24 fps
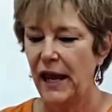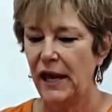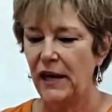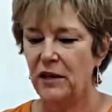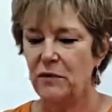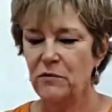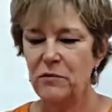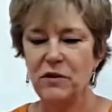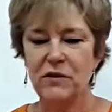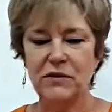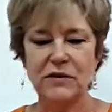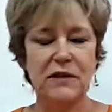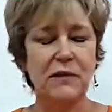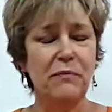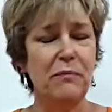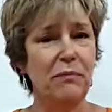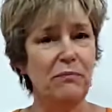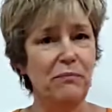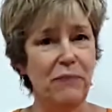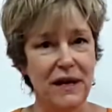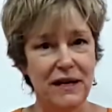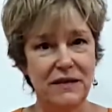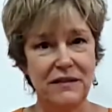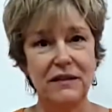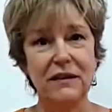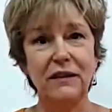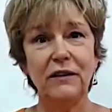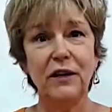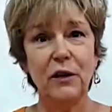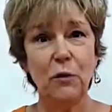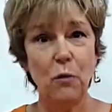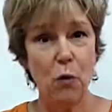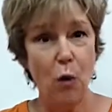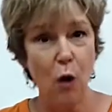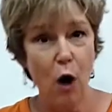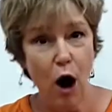animals that
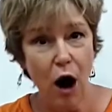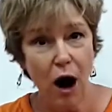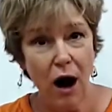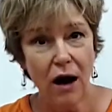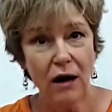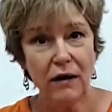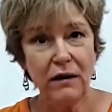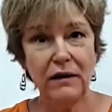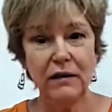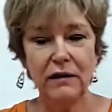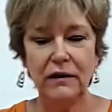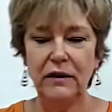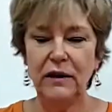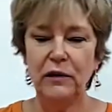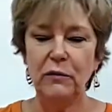basically walk,